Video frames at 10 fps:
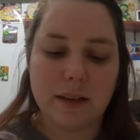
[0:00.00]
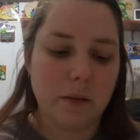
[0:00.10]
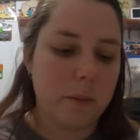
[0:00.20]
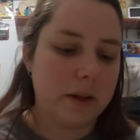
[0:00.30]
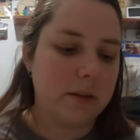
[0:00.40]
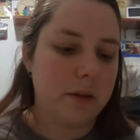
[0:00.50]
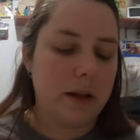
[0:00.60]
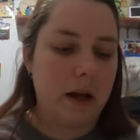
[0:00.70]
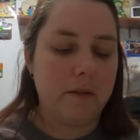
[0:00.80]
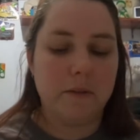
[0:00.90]
It reminds me
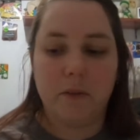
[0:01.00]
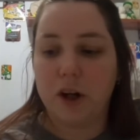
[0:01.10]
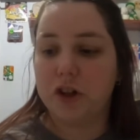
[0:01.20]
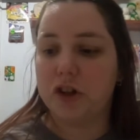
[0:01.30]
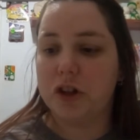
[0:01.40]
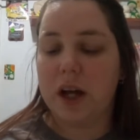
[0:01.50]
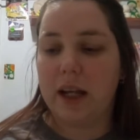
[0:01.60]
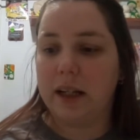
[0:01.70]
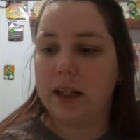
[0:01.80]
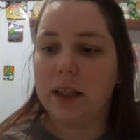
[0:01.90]
of fresh
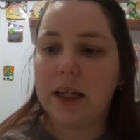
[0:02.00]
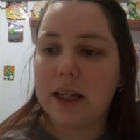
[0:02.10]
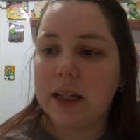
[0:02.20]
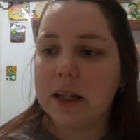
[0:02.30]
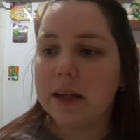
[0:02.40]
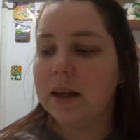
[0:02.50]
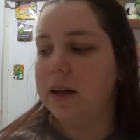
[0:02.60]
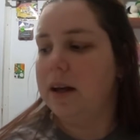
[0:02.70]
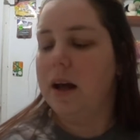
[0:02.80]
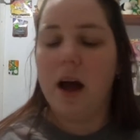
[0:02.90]
and clean.
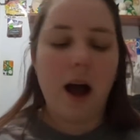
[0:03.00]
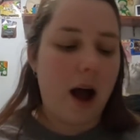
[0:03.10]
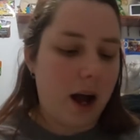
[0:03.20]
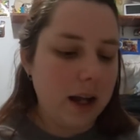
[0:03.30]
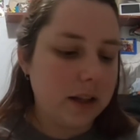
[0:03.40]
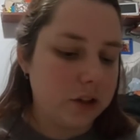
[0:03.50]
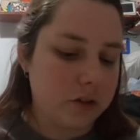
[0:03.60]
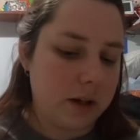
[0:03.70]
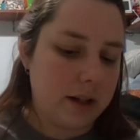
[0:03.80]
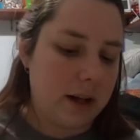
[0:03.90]
I
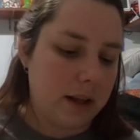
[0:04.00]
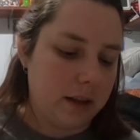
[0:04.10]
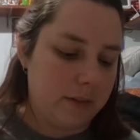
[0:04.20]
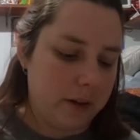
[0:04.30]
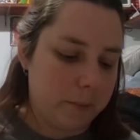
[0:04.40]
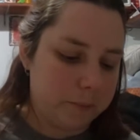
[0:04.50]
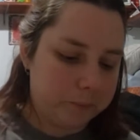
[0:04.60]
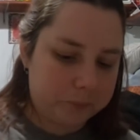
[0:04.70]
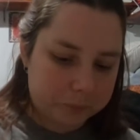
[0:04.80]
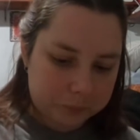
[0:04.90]
enjoy it. I love it.
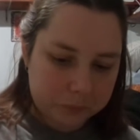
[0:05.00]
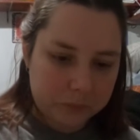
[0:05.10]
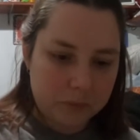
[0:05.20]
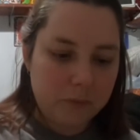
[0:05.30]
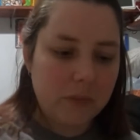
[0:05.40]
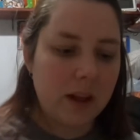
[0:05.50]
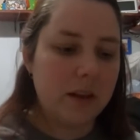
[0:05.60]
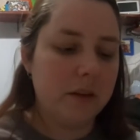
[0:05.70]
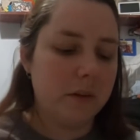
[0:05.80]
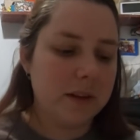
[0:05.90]

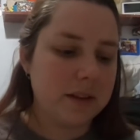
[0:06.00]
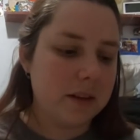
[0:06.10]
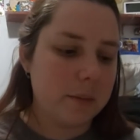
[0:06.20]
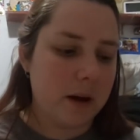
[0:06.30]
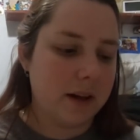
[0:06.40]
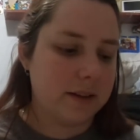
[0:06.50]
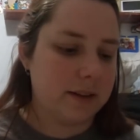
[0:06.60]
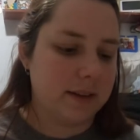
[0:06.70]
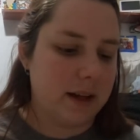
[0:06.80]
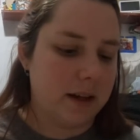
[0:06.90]
The rest of the box
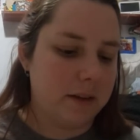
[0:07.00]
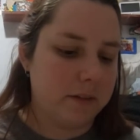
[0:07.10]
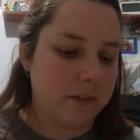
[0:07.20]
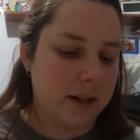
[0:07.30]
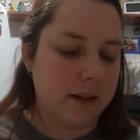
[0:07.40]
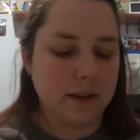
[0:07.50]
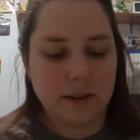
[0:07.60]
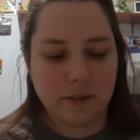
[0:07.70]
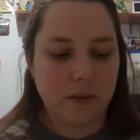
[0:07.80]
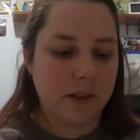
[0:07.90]
is kind of like
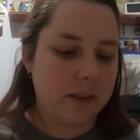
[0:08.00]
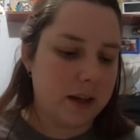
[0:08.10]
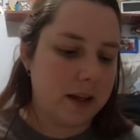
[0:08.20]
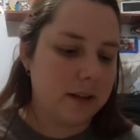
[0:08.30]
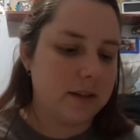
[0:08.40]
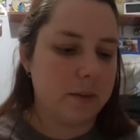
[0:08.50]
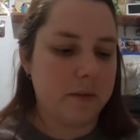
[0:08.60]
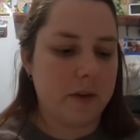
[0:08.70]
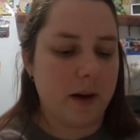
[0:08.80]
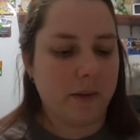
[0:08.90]
different things. Some of
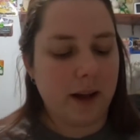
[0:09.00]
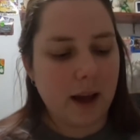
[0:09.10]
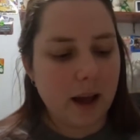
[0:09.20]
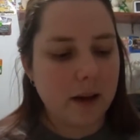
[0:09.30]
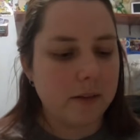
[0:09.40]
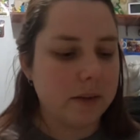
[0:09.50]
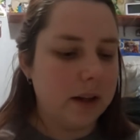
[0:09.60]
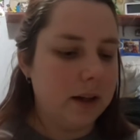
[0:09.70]
them I already have.